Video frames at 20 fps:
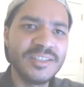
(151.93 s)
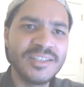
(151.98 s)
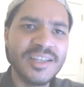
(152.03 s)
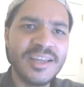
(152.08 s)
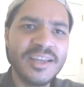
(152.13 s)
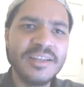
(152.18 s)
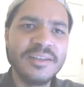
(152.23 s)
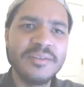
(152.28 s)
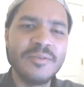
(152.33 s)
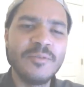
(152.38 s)
It's
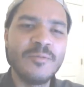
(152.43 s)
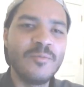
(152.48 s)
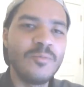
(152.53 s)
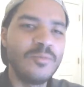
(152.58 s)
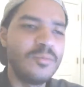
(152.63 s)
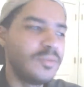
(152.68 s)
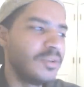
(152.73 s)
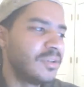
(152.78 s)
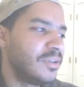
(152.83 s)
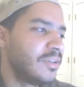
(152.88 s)
like
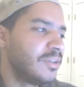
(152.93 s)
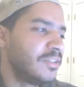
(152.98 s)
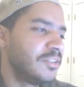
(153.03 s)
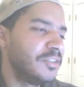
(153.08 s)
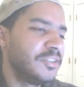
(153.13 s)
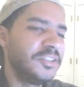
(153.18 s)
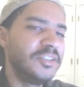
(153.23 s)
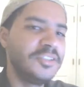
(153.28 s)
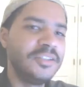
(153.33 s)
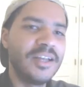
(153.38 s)

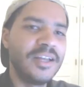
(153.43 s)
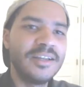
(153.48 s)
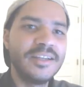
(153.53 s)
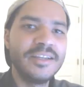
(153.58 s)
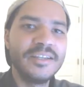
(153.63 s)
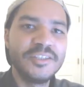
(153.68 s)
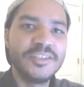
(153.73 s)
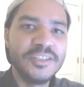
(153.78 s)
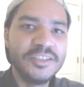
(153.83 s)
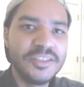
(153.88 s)
she I
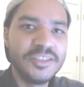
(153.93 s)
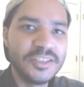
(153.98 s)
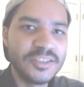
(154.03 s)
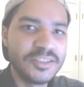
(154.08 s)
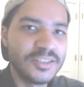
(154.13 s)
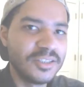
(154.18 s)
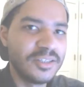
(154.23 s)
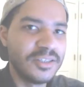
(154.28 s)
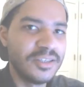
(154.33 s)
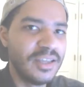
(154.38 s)
guess she
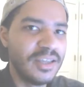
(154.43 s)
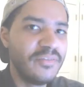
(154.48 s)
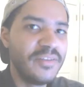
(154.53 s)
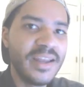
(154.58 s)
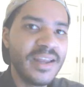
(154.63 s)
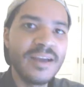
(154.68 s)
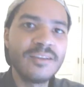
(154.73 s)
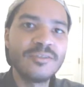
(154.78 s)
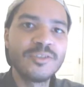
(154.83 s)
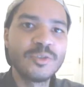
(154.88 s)
just
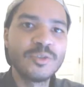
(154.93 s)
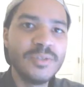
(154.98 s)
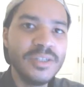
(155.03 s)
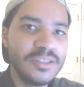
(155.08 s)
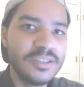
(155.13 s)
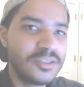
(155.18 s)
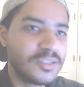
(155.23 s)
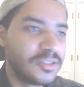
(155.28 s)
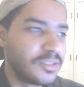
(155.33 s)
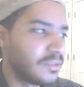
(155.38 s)
giving out
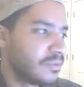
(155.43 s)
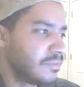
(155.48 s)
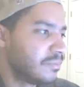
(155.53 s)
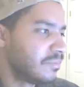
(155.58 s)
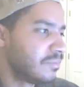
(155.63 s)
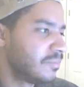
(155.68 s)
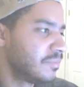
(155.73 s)
treats,